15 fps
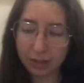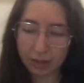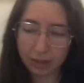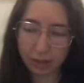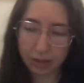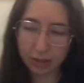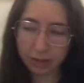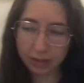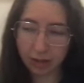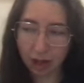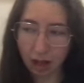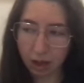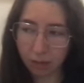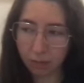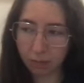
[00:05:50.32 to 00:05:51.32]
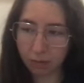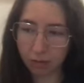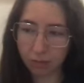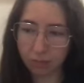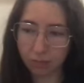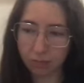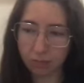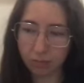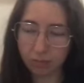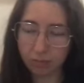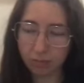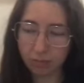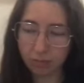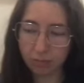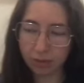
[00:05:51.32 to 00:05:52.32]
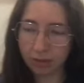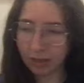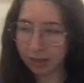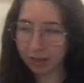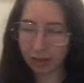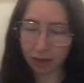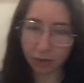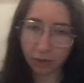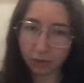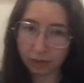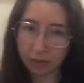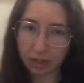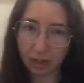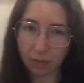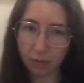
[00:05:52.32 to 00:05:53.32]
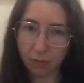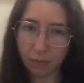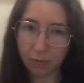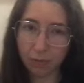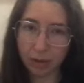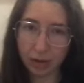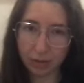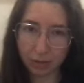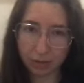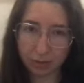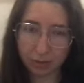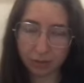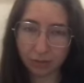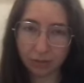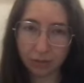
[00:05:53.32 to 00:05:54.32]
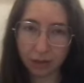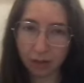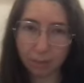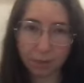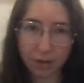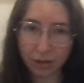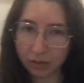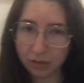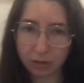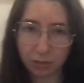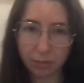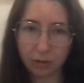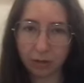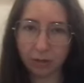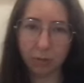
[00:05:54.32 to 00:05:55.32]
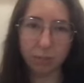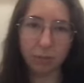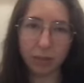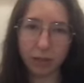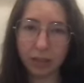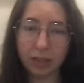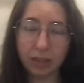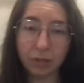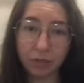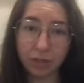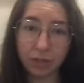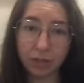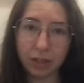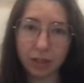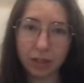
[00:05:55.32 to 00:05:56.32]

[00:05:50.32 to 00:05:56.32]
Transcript: This album, the aesthetic for this album appears to be completely different.